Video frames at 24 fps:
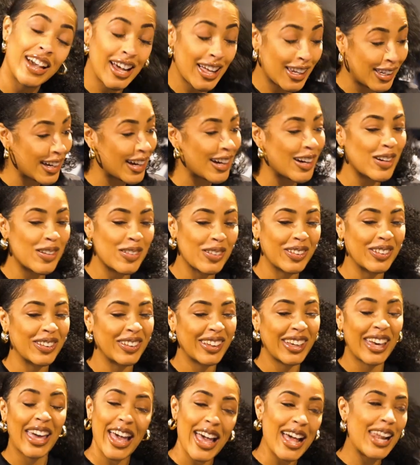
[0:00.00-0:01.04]
Yes. Hello.
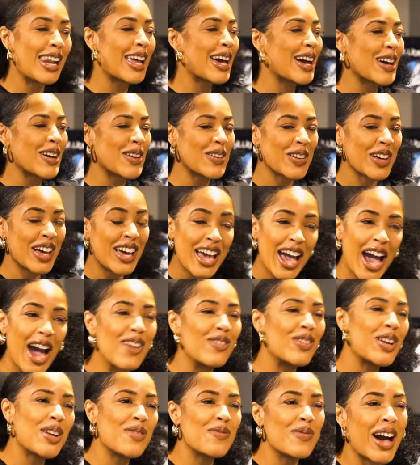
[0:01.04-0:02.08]
Come on with Hello. the definition.
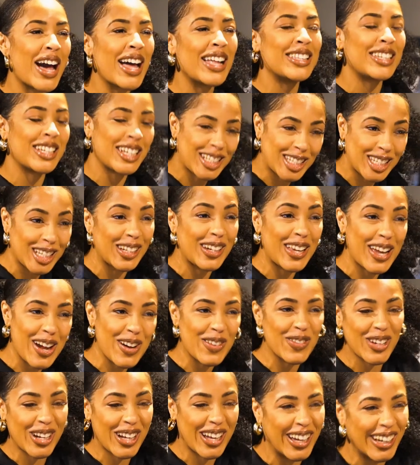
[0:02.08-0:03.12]
I read yes. my
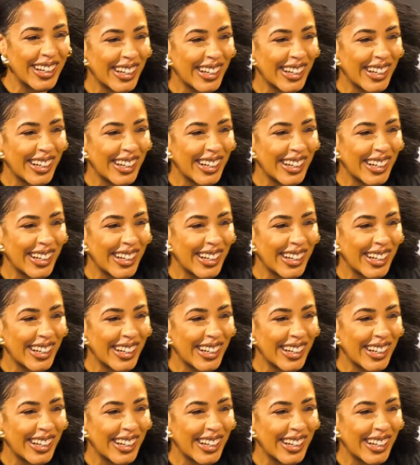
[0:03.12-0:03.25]
dictionary.